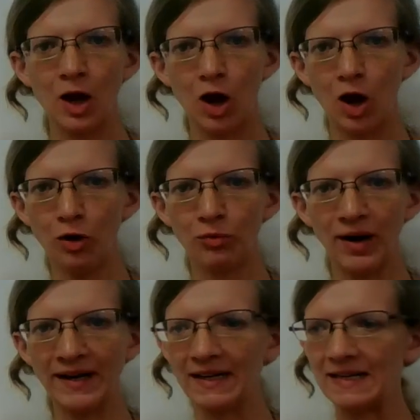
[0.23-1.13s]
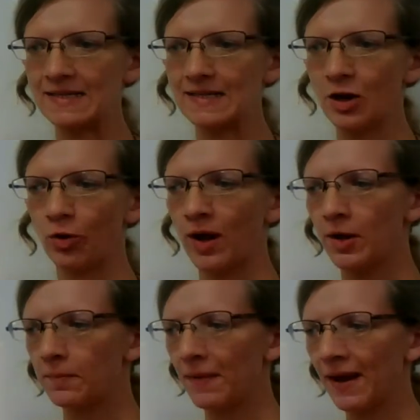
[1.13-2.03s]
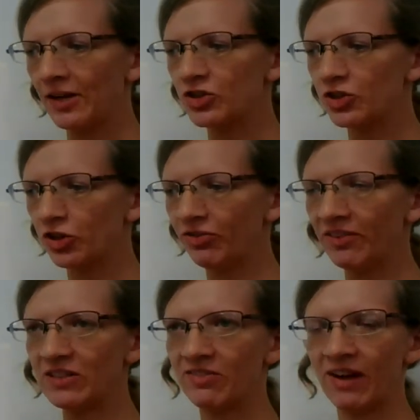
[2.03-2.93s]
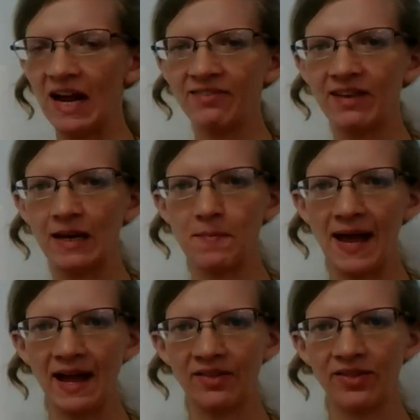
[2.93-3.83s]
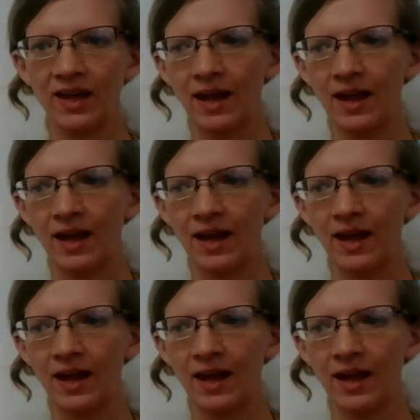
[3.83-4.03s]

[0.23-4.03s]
Alrighty, so page 255 in math,